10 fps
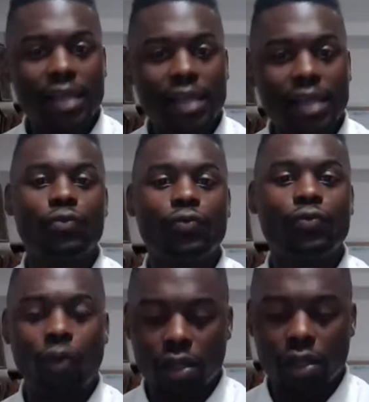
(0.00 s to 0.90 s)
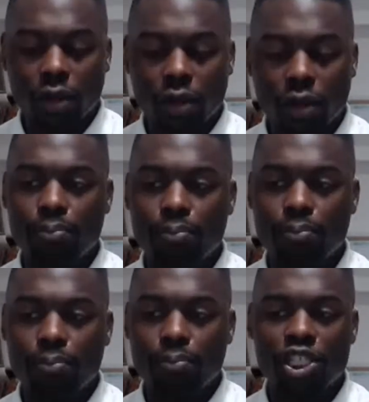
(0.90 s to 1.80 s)
not reacting like
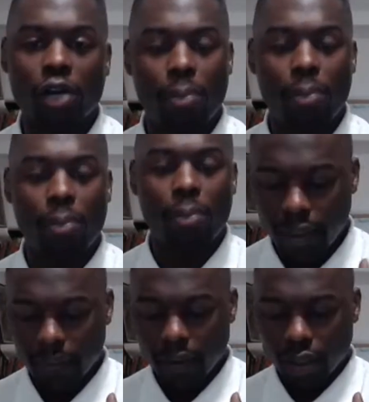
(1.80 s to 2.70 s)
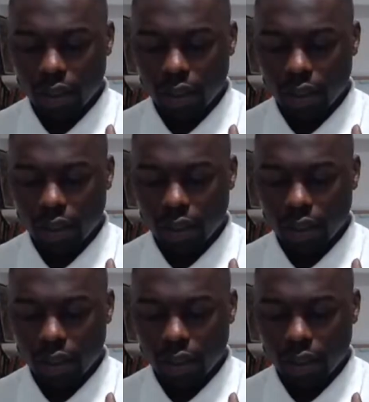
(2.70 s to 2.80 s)
the general public.